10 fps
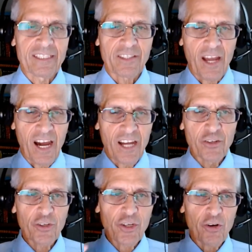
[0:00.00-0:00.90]
It's
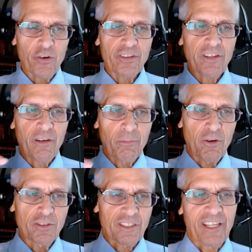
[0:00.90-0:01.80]
undercurrent of
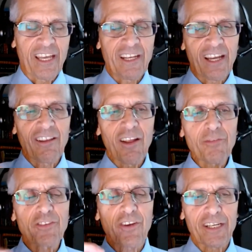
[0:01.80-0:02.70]
emotion. And I
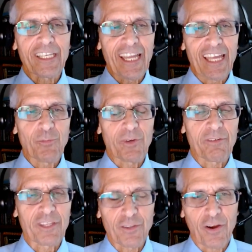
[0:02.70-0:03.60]
love the talking heads
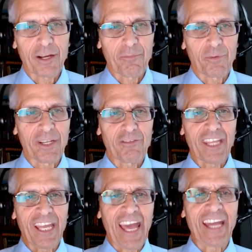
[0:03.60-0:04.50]
whenever they talk,
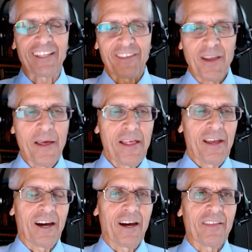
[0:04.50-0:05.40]
whenever they edit,
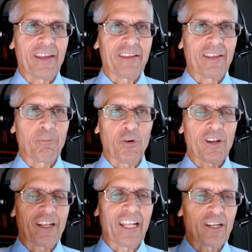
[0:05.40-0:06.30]
uh, they, they
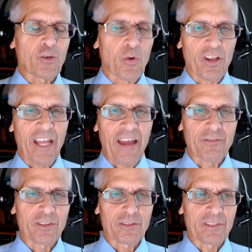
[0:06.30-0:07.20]
put on an editorial
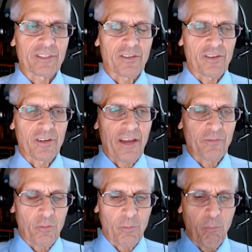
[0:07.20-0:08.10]
after the, the,
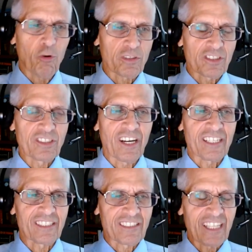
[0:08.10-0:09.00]
after the reporter is
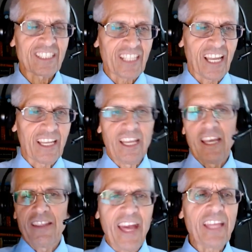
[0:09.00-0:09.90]
done. Instead of saying,
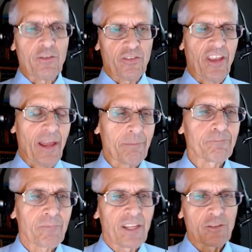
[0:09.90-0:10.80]
thank you,
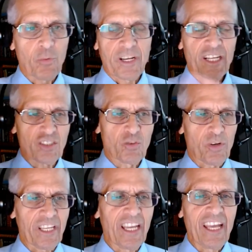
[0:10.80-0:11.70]
Sam, to our next
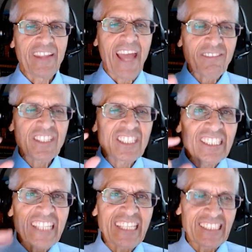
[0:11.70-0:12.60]
story, they have to
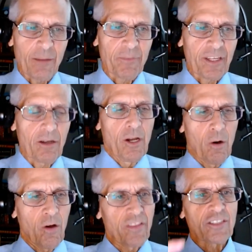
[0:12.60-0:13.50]
say something.
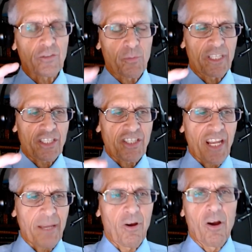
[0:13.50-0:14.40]
Oh, this is really a
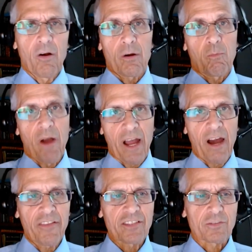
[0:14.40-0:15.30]
shame. Or,
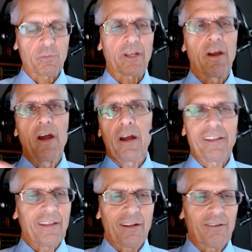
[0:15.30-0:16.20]
wow, this is really,
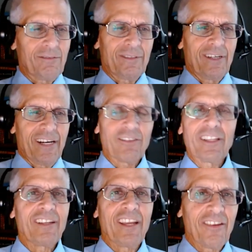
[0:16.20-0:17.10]
I, you know, I
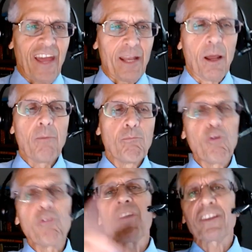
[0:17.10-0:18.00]
don't need to hear that.
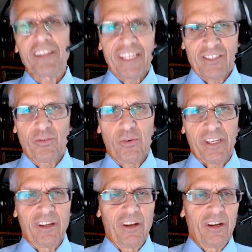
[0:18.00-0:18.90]
Move on to the next
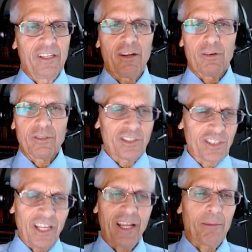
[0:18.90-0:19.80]
story. You know,
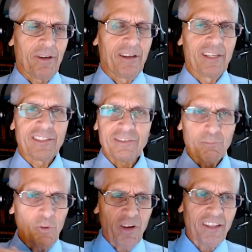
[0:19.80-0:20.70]
shut up
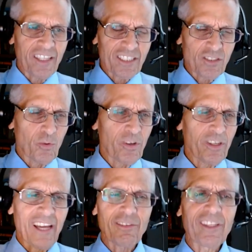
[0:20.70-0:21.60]
just move on to the next
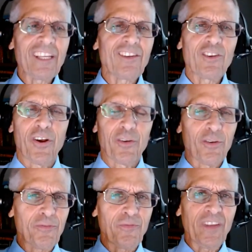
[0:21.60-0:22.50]
story. I don't need your,
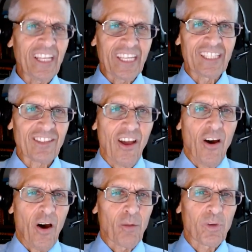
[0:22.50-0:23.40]
your feelings
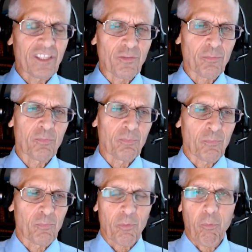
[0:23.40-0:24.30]
on what this
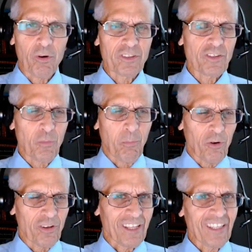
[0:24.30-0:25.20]
reporter just
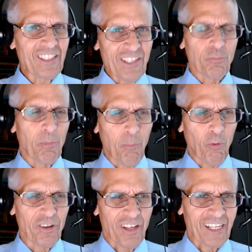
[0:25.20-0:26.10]
reported on. They just
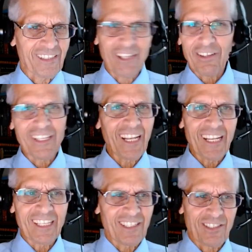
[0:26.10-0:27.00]
reported on it. They don't
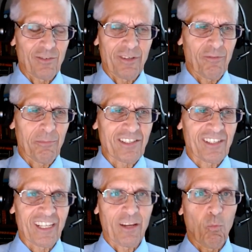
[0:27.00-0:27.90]
need any additional
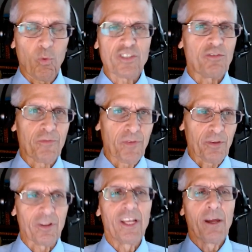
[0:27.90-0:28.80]
information like what you
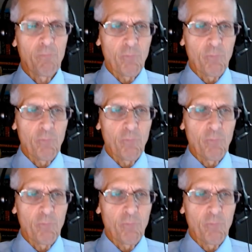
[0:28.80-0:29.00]
feel.